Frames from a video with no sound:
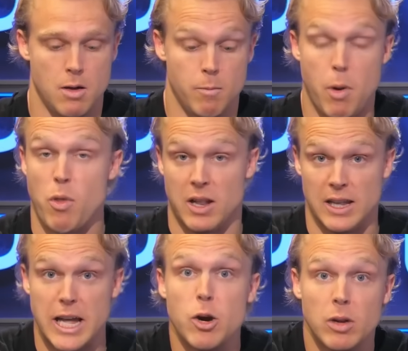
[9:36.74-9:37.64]
both
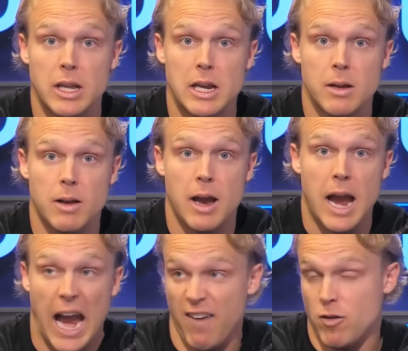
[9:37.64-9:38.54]
literally
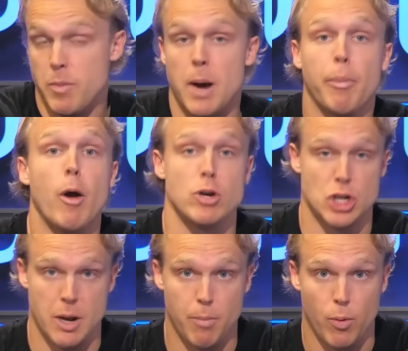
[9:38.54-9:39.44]
and from an approach
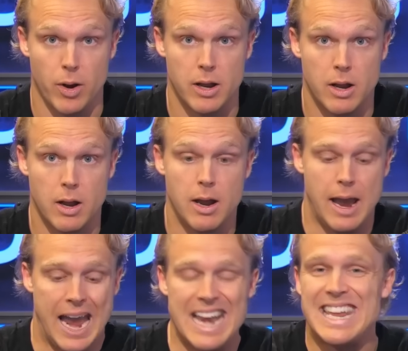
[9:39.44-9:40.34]
standpoint,
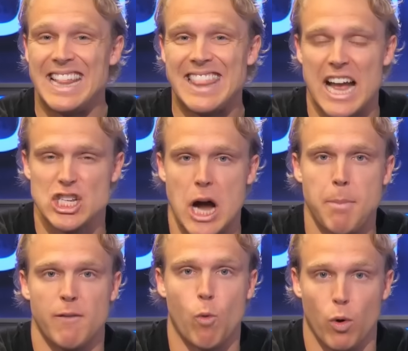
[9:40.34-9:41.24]
and get that
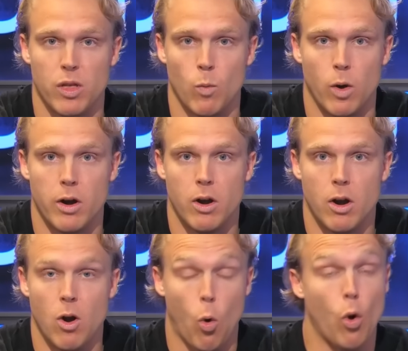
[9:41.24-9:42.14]
stop in 4th and 1.
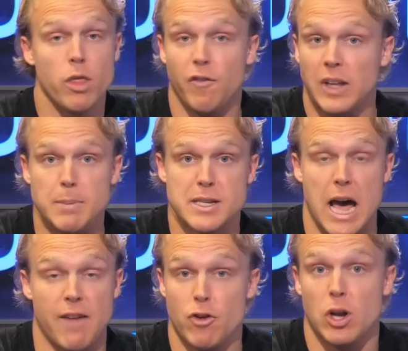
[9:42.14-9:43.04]
Or on the flip
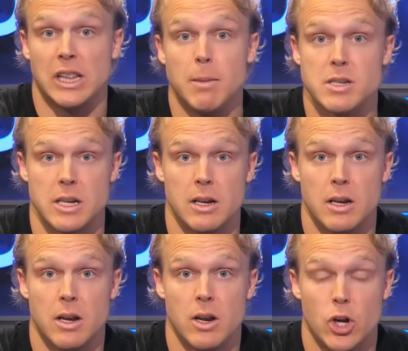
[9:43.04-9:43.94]
side, if you're Clemson,
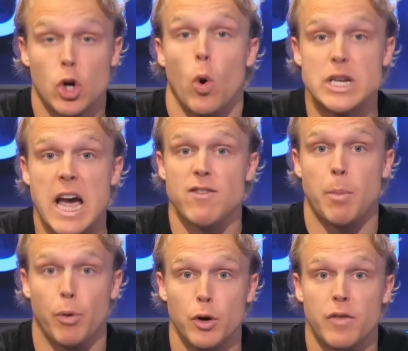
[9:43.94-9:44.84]
you're going to have to
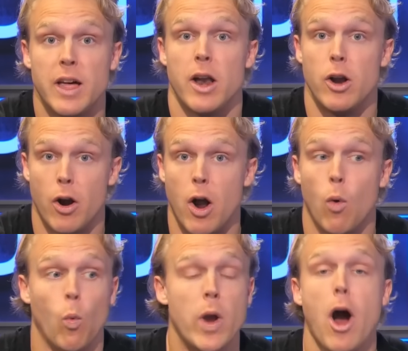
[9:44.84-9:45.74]
prove that, no,
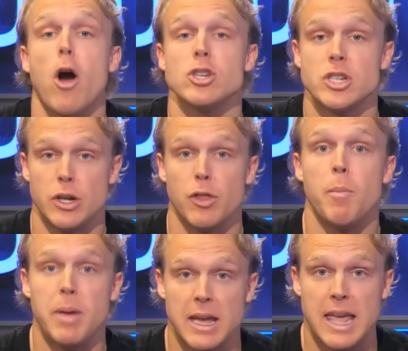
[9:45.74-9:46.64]
we are still the
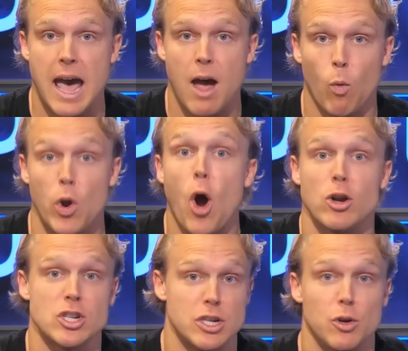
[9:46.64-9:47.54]
big cat. We are
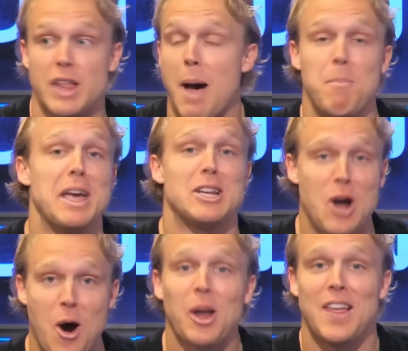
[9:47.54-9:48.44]
still that big
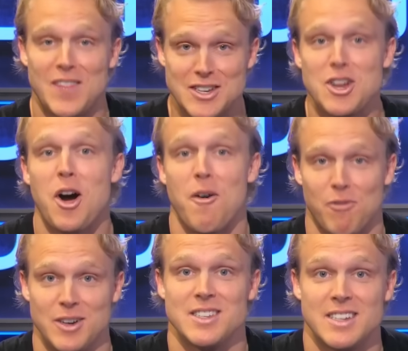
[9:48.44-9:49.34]
dog in this
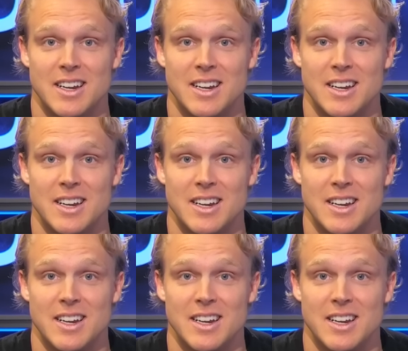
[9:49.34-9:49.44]
conference.